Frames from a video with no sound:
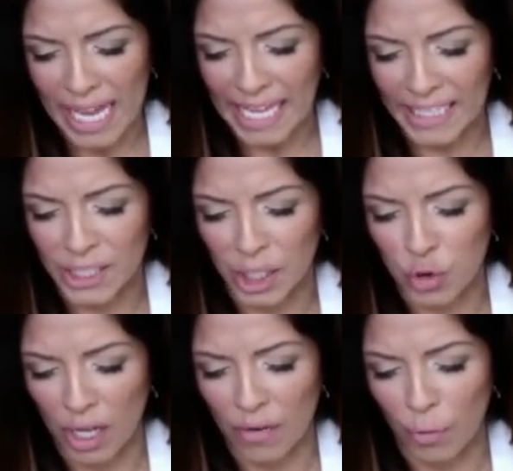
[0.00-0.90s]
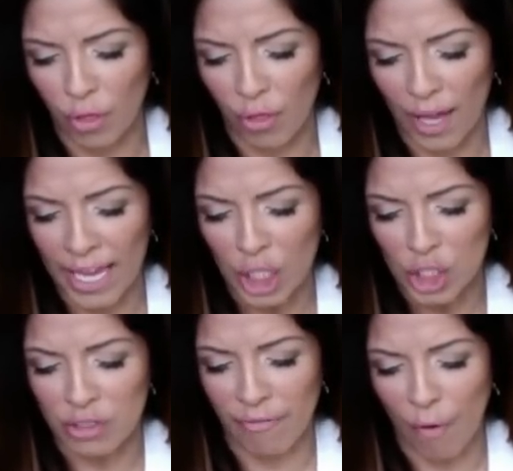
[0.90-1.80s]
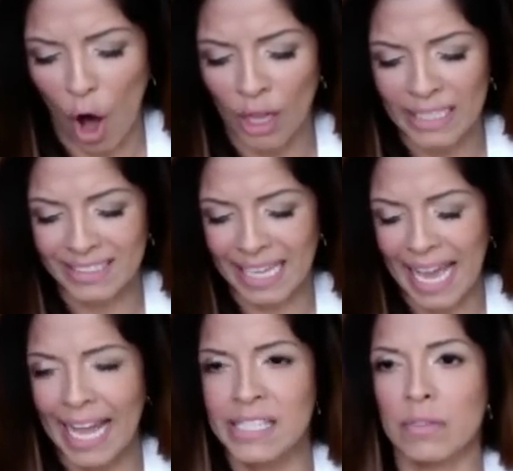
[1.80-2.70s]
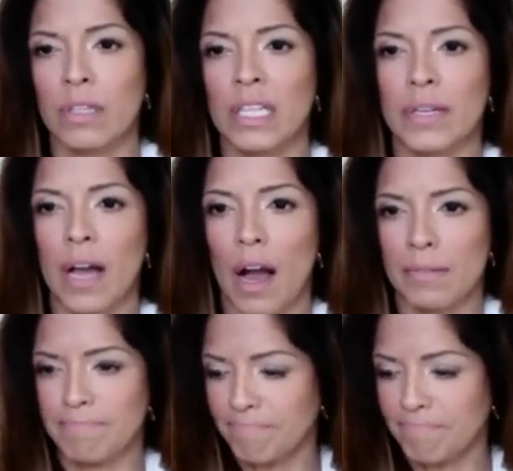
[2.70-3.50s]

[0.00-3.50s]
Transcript: It is a dreadful thing to fall into the hands of the living God.